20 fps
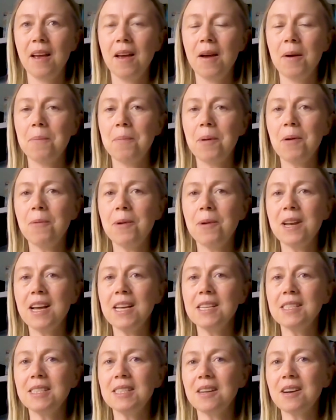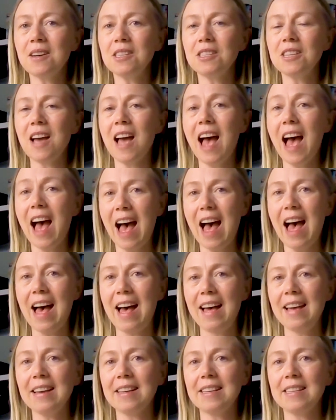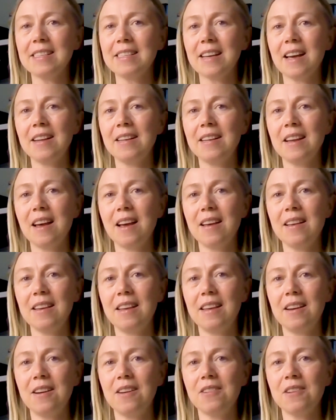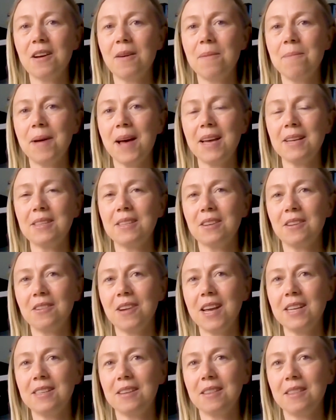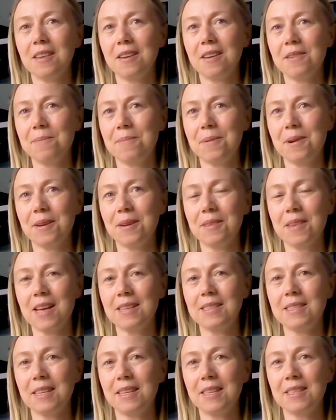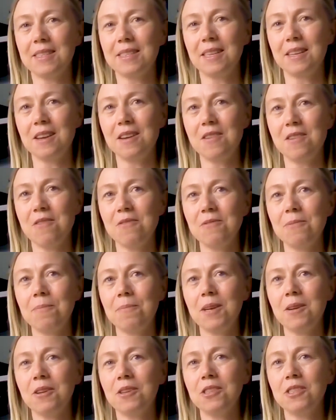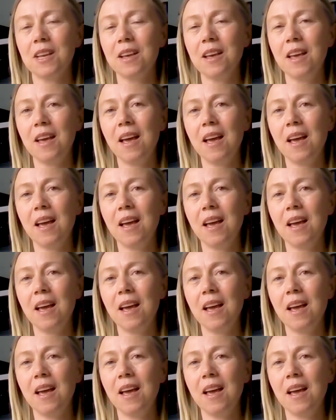But when I start to act, and here I'll come back to Greta Thunberg, that 16-year-old, because